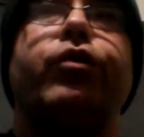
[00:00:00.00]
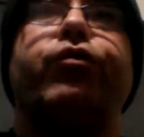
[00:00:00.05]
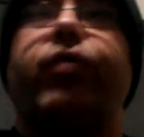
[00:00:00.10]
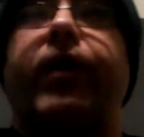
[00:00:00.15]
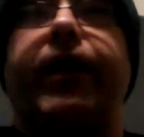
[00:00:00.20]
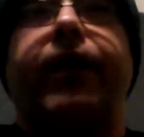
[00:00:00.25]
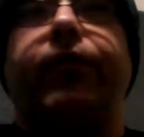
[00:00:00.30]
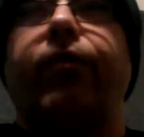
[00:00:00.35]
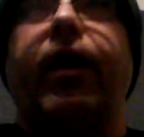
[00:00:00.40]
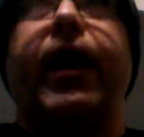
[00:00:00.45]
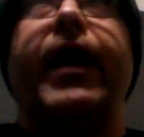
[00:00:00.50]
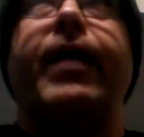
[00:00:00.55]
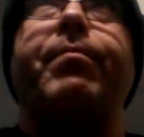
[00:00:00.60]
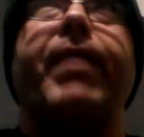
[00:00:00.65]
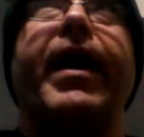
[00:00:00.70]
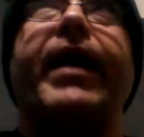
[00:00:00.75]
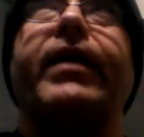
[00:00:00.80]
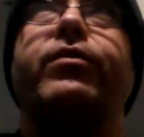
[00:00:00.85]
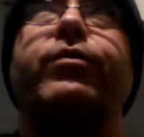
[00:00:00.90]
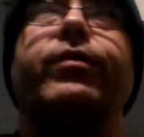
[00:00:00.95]
train
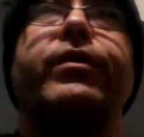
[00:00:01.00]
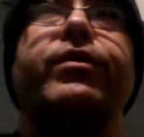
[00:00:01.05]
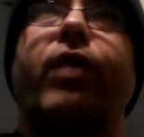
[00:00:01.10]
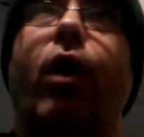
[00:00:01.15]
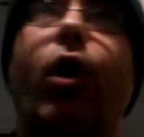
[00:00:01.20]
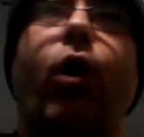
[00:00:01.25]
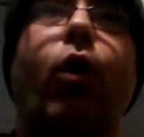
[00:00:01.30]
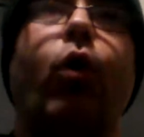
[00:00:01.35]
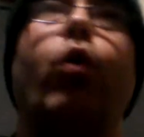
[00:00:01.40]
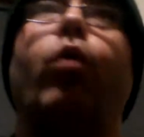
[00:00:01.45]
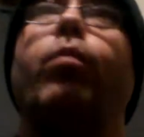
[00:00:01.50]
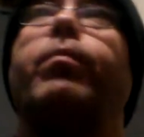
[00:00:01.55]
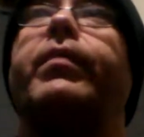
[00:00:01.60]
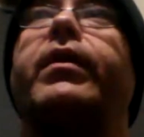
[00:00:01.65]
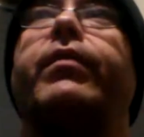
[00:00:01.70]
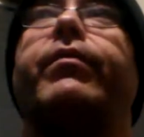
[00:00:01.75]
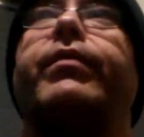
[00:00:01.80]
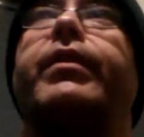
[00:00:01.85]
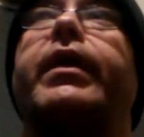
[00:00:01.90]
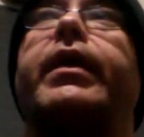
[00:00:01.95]
ride back to his home
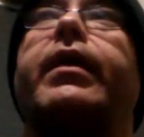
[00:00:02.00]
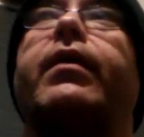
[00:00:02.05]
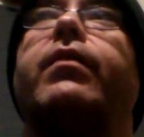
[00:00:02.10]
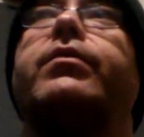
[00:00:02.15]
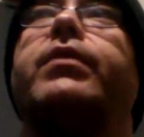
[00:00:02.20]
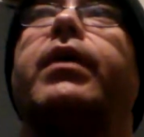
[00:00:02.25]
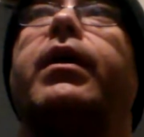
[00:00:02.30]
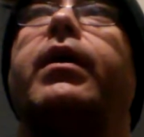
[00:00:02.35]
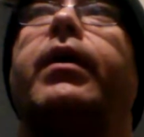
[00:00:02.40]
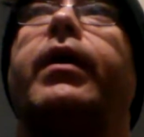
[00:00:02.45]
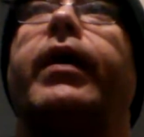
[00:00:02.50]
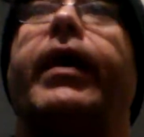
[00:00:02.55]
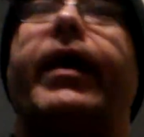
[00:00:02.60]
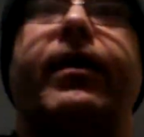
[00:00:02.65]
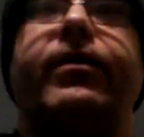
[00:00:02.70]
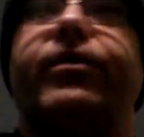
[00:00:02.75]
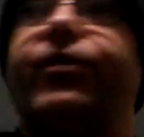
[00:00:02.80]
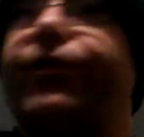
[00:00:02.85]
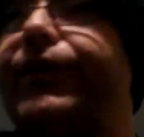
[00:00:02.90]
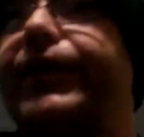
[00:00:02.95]
and everything else.
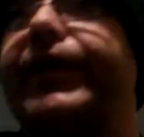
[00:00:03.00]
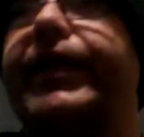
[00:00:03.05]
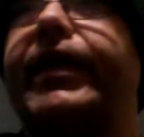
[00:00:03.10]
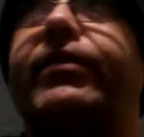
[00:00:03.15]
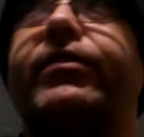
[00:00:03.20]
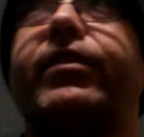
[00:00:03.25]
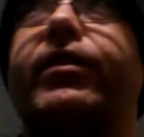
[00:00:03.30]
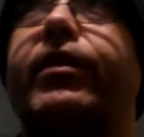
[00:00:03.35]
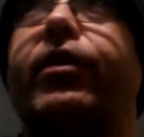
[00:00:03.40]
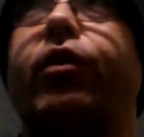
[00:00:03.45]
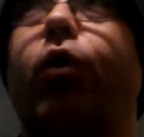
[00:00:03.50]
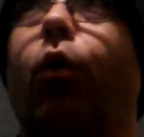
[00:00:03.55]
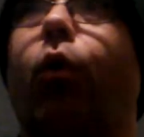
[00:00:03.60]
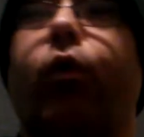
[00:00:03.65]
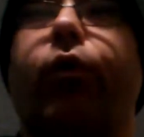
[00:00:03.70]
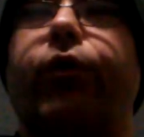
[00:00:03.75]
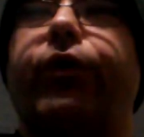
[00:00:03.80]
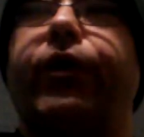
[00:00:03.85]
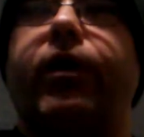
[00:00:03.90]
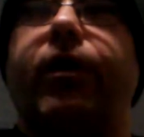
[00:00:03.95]
And as soon as he gets in the
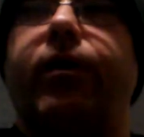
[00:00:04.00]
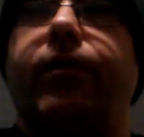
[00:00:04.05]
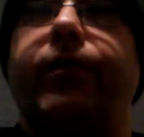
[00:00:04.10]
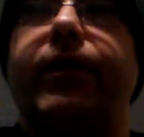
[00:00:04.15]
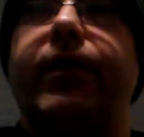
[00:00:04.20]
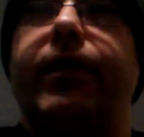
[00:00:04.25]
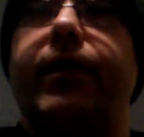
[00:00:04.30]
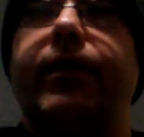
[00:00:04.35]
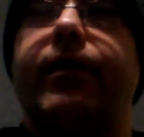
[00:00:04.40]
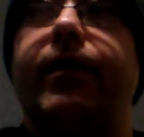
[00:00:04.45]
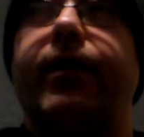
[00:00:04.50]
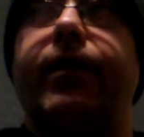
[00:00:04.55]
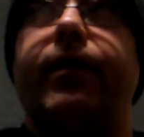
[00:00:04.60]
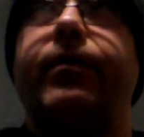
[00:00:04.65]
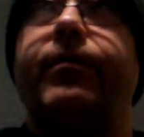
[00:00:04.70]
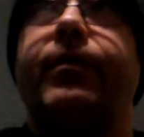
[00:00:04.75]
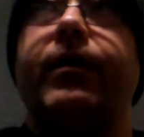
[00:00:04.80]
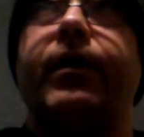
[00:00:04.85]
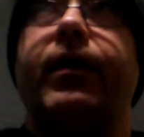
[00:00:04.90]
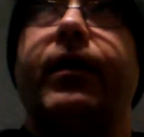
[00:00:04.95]
door,
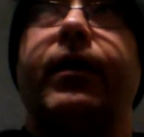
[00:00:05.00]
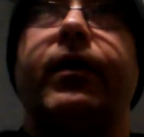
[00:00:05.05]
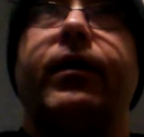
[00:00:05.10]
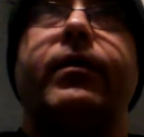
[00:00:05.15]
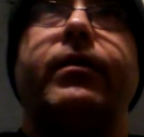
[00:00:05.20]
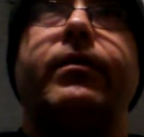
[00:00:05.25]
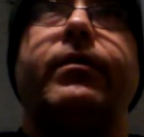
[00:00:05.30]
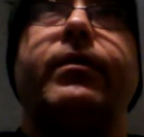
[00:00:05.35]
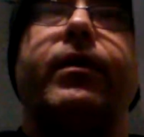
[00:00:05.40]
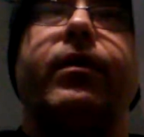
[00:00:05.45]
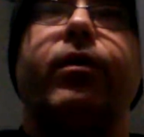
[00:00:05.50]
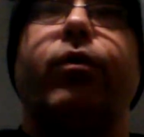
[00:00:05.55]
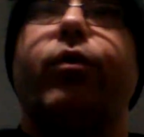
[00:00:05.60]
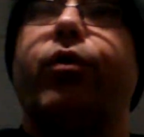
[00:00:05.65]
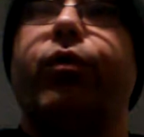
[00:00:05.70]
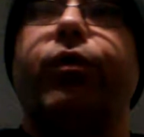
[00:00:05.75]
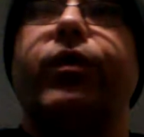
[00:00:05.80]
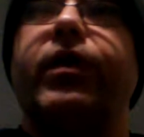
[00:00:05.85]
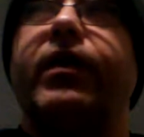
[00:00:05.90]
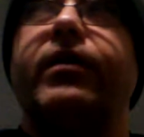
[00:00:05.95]
the
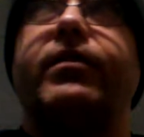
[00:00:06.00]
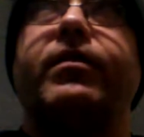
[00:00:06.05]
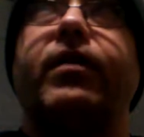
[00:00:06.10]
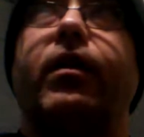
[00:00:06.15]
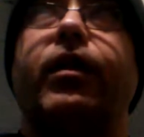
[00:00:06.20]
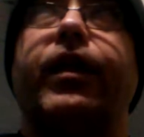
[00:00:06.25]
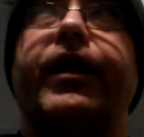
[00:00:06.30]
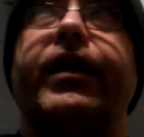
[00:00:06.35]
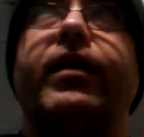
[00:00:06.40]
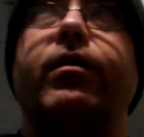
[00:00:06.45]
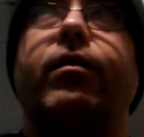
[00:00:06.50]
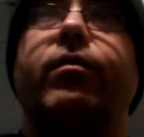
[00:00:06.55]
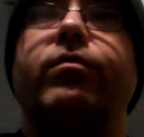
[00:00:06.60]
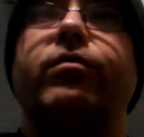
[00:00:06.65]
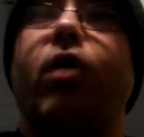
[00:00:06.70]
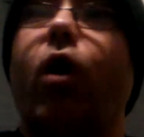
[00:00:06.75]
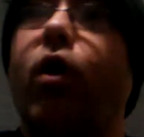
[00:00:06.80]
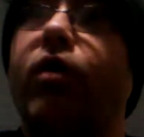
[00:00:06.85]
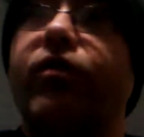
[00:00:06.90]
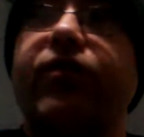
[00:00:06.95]
Kuda is all like,
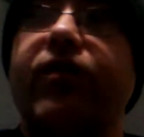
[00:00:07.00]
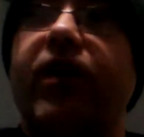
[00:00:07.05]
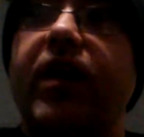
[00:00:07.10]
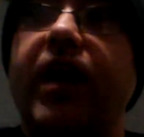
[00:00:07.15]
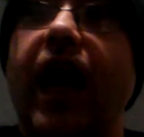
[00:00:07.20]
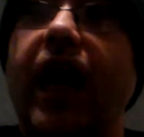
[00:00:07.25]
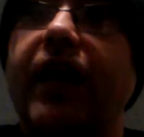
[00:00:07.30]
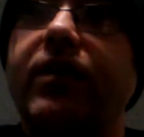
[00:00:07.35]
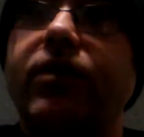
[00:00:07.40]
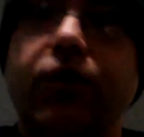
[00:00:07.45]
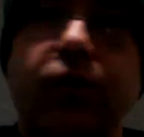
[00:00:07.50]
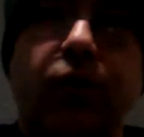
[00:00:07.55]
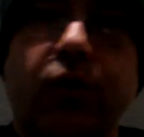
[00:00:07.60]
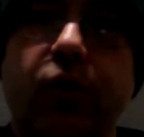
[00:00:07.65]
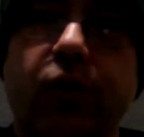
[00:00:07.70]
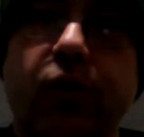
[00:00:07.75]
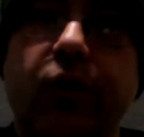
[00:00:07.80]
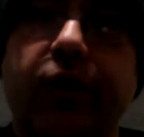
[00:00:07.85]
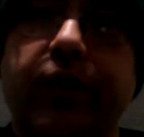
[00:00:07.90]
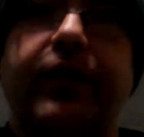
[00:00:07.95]

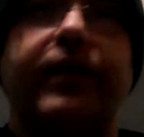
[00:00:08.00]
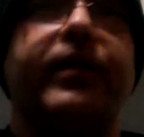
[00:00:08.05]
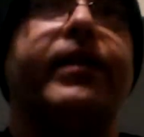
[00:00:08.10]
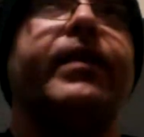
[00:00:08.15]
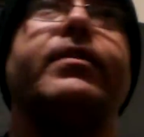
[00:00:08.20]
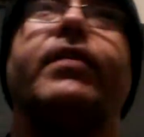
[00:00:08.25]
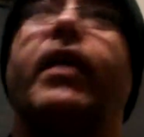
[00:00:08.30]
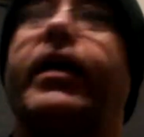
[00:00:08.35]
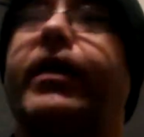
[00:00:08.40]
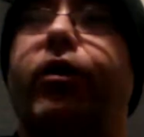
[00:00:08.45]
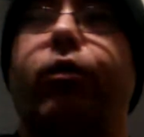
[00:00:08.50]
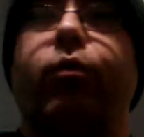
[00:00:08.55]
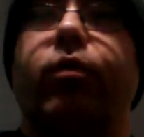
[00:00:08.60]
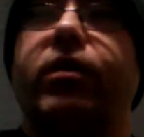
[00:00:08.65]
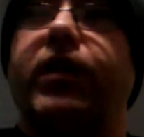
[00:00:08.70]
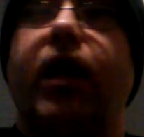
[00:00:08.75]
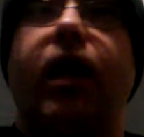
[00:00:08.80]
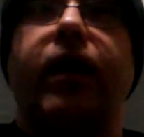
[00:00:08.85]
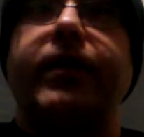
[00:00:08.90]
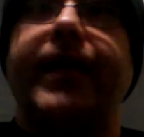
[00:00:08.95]
Nosferatu, and he's like, "You
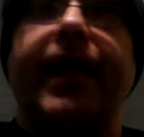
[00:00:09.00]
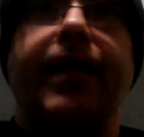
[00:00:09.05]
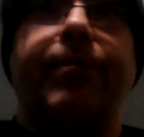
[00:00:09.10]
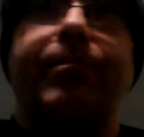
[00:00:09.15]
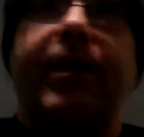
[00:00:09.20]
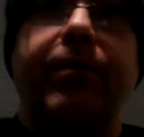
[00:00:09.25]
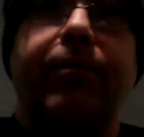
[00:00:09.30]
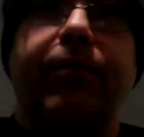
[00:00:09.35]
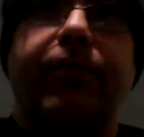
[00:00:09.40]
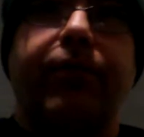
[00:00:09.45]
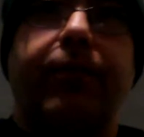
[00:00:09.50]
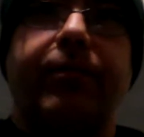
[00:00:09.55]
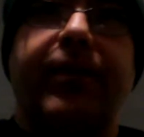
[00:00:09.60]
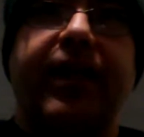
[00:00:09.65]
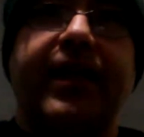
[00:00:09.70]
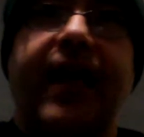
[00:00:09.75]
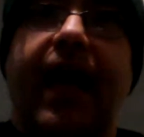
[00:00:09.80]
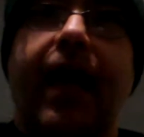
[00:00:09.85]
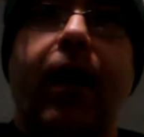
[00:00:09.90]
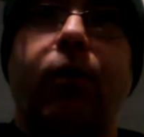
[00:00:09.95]
will not take people from
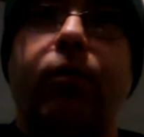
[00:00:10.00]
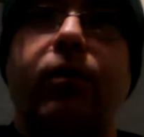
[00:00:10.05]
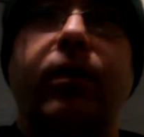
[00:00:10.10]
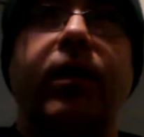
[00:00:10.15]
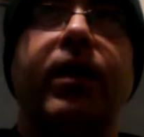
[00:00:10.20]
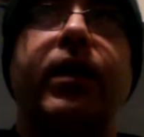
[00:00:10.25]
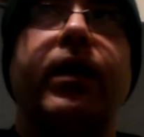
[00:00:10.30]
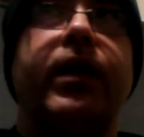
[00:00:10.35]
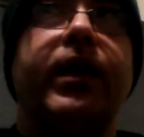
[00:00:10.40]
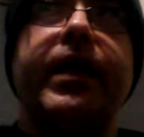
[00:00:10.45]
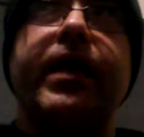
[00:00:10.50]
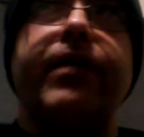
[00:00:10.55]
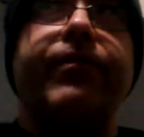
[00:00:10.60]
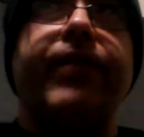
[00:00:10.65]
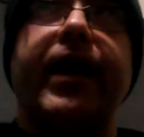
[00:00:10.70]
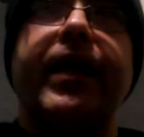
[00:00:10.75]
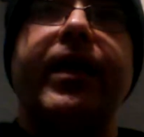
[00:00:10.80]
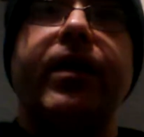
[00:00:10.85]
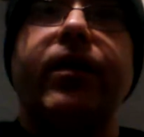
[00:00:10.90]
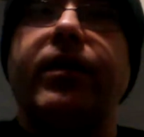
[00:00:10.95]
the town.
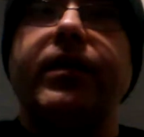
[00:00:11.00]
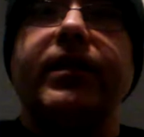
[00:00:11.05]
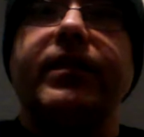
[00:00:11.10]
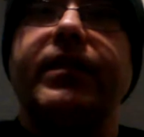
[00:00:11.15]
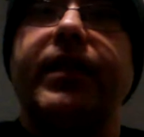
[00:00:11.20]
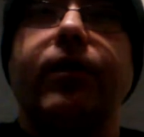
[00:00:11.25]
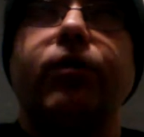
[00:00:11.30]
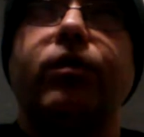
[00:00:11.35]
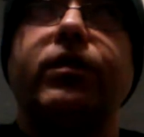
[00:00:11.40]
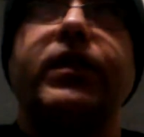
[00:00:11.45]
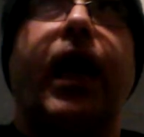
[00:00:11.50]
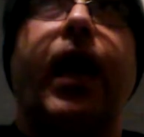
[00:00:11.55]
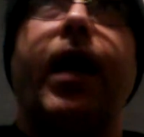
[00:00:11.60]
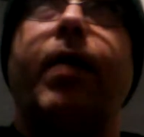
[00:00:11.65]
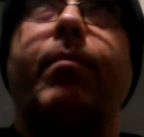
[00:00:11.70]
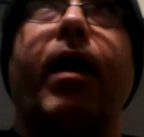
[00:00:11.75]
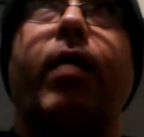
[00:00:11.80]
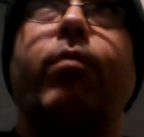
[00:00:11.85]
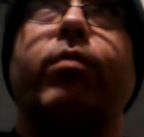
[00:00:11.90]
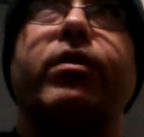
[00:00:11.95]
If I hear it a single
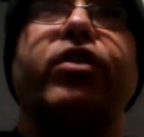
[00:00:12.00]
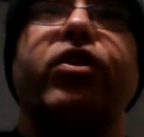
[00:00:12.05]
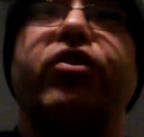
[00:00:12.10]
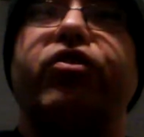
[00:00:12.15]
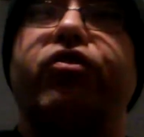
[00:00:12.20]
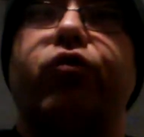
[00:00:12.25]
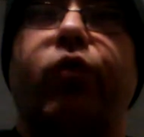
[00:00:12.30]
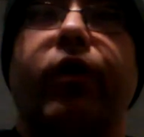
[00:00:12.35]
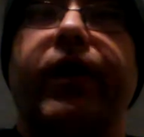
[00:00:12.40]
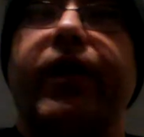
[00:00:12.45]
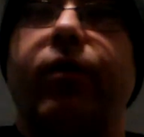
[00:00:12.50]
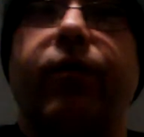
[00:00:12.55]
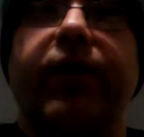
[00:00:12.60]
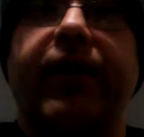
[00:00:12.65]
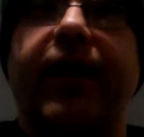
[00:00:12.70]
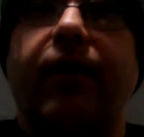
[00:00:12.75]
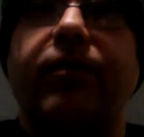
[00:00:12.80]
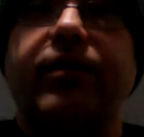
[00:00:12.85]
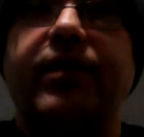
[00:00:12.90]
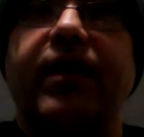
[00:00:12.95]
time, I will destroy you
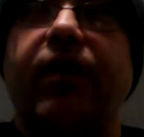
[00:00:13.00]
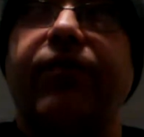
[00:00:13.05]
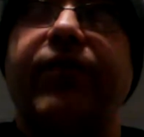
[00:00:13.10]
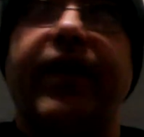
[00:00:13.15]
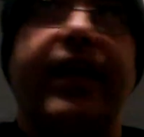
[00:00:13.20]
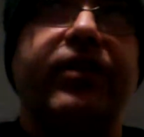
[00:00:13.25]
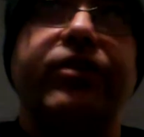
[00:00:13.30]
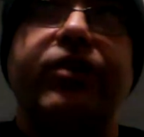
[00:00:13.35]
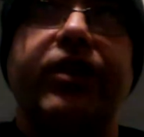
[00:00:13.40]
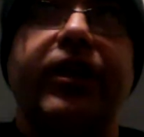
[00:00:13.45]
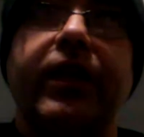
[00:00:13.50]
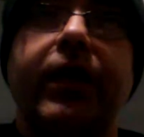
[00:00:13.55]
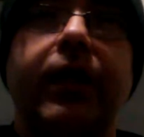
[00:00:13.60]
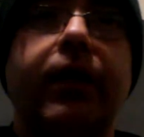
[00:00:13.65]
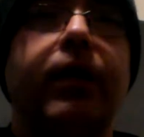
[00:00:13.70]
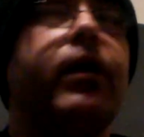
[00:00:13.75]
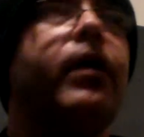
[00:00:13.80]
without salvation."